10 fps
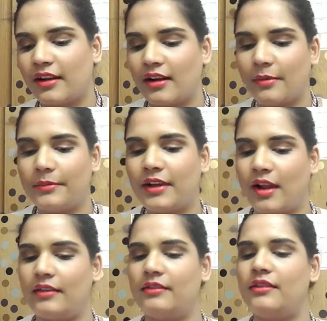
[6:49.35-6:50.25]
Um,
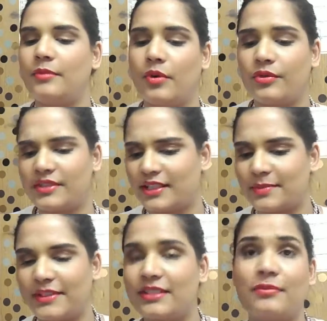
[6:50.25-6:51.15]
not the most
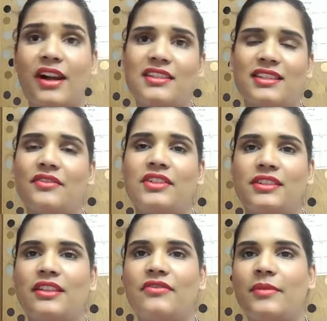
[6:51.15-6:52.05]
expensive box I've
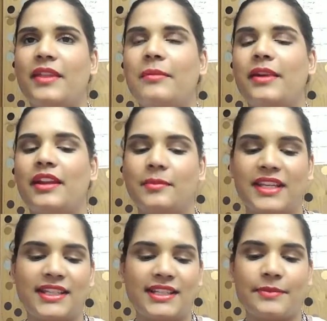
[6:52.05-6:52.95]
received from them by any means,